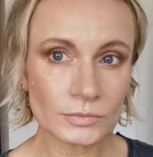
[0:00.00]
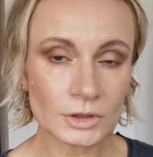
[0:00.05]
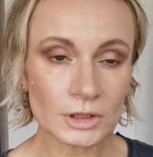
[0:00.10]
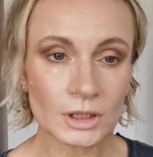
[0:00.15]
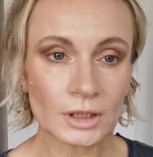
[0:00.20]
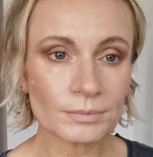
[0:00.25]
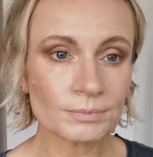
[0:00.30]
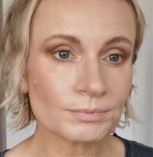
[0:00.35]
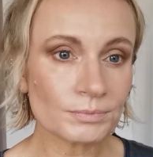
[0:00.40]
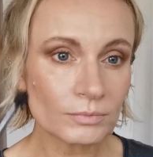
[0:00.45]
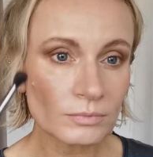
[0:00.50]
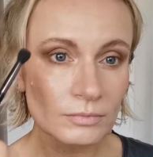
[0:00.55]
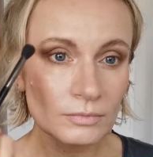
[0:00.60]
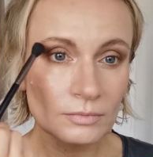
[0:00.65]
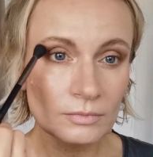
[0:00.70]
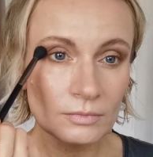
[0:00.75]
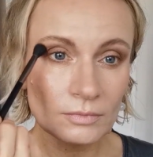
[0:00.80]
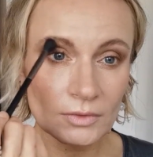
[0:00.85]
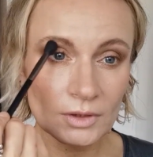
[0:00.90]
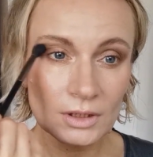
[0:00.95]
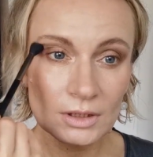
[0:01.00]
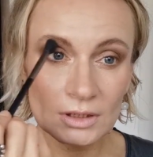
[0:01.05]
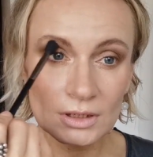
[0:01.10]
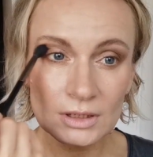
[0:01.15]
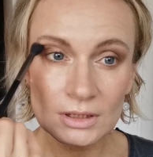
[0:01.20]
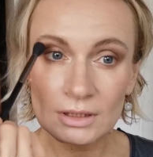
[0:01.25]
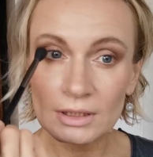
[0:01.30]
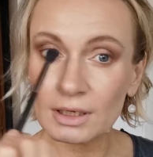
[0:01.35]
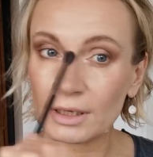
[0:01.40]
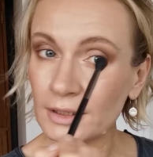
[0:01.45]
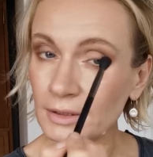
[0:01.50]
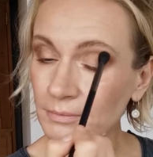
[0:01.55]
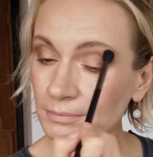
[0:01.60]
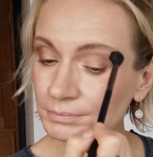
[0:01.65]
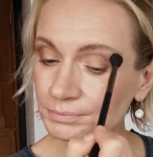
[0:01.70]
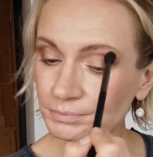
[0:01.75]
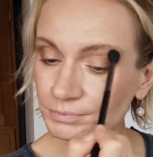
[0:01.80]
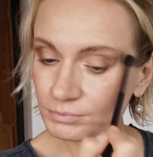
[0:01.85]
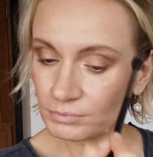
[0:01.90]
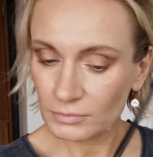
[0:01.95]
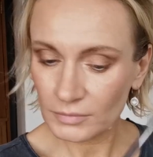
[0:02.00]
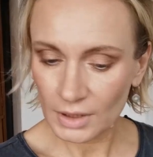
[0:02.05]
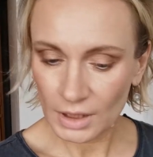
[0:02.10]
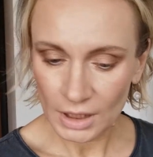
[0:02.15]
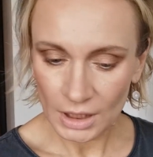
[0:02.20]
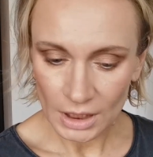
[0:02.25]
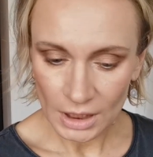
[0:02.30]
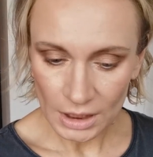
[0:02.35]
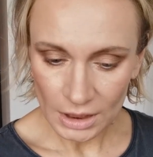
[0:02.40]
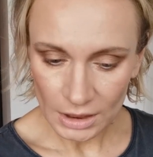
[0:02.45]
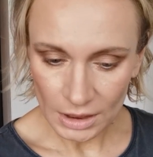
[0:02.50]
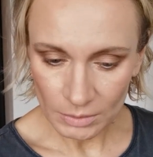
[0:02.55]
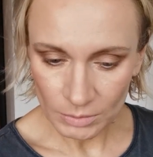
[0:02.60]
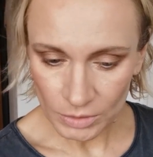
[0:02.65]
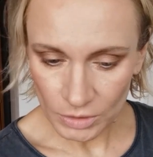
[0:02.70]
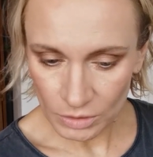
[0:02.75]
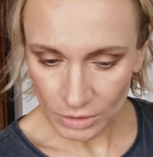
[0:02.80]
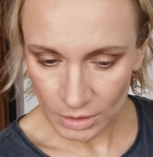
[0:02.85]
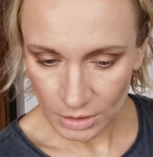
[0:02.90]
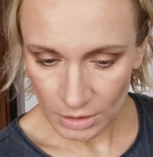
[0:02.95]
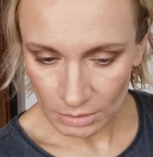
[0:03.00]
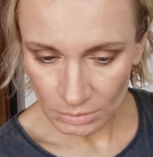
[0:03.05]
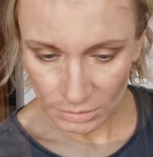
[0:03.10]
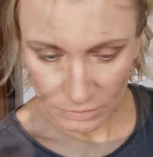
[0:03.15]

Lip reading: Yeah, this is done. Then we're gonna go